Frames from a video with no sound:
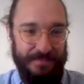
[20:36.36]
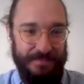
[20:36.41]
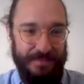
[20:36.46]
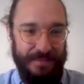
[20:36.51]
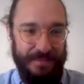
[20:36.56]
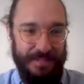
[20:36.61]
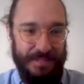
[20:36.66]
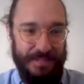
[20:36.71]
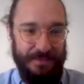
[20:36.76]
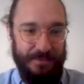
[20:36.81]

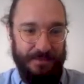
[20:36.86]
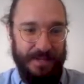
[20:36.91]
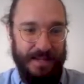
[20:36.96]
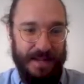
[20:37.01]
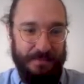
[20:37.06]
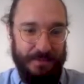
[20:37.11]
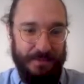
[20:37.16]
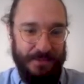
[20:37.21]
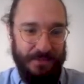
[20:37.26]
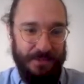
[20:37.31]
This is what
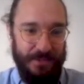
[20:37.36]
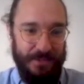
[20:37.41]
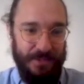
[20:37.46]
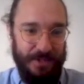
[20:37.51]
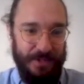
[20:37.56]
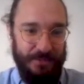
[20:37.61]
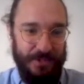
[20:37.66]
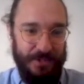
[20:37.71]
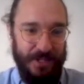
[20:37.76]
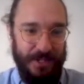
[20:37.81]
happens when you
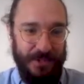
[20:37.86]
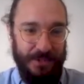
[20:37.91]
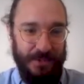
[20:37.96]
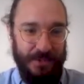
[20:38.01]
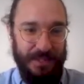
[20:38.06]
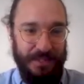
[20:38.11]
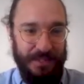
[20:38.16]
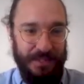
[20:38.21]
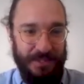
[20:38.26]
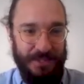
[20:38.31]
don't check your
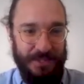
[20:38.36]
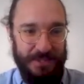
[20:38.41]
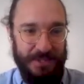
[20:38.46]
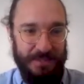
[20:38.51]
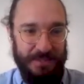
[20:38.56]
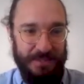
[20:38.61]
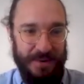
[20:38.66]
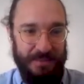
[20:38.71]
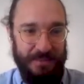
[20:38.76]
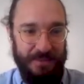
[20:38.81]
win
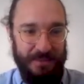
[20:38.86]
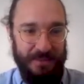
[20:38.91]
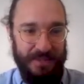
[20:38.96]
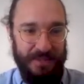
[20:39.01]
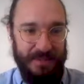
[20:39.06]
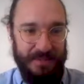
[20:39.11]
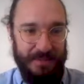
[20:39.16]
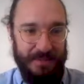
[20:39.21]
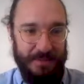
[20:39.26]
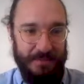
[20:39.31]
conditions
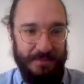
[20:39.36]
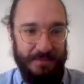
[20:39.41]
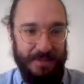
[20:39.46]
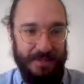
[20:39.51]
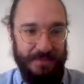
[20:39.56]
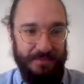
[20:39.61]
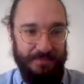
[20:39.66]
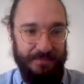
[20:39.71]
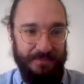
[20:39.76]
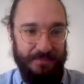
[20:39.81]
properly.
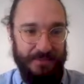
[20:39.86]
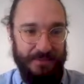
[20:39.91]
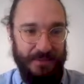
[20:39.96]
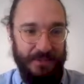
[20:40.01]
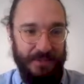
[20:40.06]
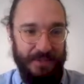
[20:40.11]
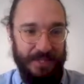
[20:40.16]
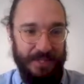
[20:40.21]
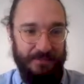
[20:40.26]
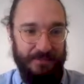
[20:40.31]
But
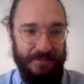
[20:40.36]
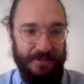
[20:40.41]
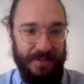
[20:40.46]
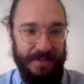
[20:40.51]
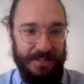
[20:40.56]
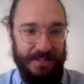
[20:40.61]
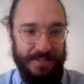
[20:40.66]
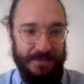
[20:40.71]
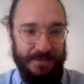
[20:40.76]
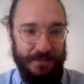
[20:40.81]
good thing for
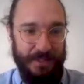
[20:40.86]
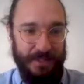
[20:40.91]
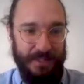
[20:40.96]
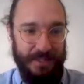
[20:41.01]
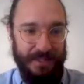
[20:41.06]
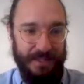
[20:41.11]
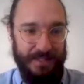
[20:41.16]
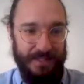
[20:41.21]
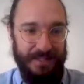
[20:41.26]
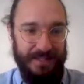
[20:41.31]
us, we
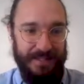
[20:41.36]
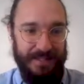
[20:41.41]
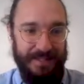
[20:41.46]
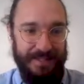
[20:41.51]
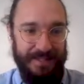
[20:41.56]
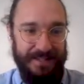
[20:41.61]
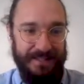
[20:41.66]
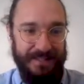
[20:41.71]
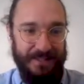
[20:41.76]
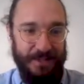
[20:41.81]
can
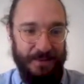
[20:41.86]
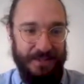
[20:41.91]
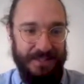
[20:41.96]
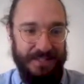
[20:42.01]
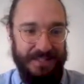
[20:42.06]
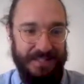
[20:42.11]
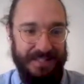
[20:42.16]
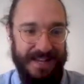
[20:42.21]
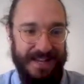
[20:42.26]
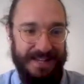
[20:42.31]
go into
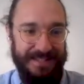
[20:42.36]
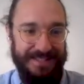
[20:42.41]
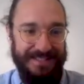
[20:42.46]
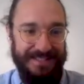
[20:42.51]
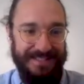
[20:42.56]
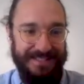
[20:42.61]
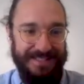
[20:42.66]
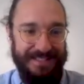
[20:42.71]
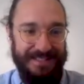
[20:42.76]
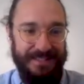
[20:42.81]
debt,
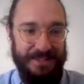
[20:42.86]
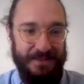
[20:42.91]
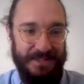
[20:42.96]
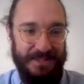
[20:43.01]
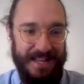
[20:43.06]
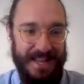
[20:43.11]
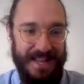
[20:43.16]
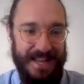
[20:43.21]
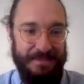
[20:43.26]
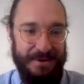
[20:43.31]
go
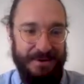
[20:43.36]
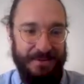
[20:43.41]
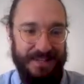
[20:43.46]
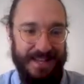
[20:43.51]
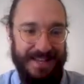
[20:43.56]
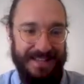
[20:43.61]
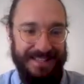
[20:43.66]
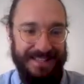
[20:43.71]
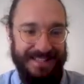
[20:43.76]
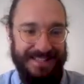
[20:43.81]
into ammo
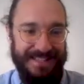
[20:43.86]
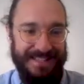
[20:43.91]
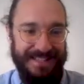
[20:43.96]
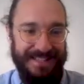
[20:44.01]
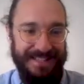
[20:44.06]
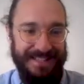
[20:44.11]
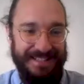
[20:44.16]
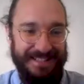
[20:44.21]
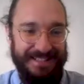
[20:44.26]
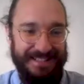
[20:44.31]
debt, let's
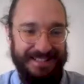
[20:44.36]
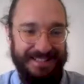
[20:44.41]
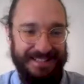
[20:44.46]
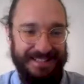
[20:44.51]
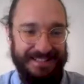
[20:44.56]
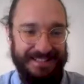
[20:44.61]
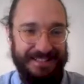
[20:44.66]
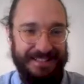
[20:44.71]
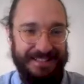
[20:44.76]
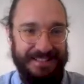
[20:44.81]
say,
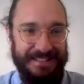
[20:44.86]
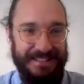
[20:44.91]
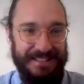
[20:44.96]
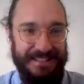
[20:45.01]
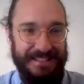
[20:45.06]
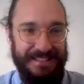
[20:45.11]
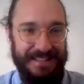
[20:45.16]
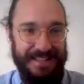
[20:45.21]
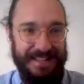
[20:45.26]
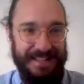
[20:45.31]

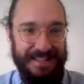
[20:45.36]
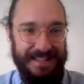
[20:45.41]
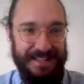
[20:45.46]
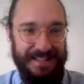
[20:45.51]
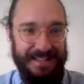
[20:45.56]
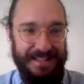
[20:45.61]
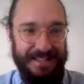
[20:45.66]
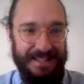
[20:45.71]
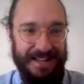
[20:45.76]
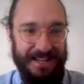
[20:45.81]
and
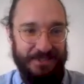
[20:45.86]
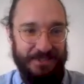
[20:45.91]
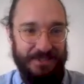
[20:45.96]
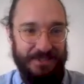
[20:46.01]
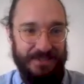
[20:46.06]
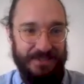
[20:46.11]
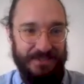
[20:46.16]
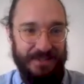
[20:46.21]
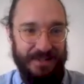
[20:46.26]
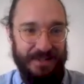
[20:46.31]
actually
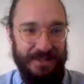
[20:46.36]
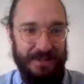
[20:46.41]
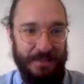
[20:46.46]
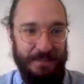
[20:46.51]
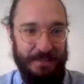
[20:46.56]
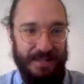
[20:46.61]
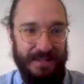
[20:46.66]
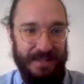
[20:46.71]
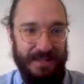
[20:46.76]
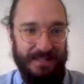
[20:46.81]
defend our
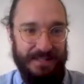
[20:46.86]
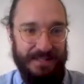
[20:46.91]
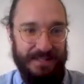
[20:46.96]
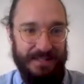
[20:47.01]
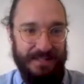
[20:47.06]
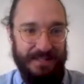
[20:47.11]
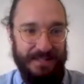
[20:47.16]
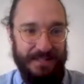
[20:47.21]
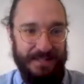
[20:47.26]
base.